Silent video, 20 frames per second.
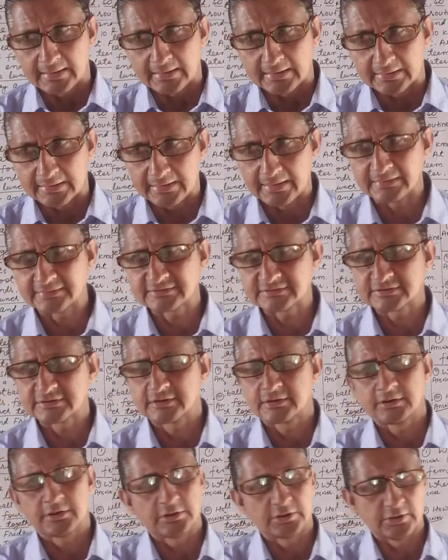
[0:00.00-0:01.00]
Let's
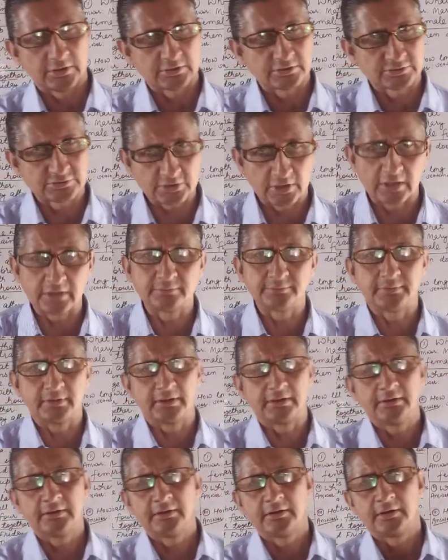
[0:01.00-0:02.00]
solve
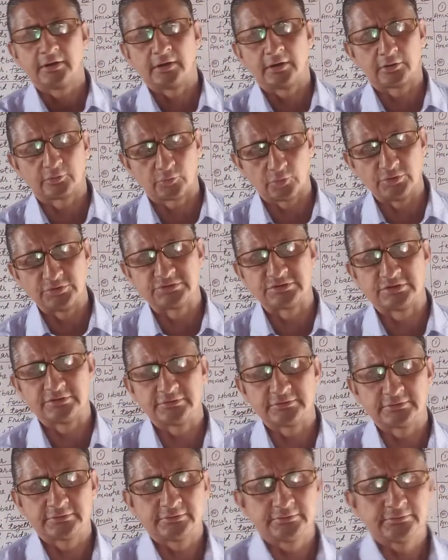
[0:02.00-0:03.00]
the questions.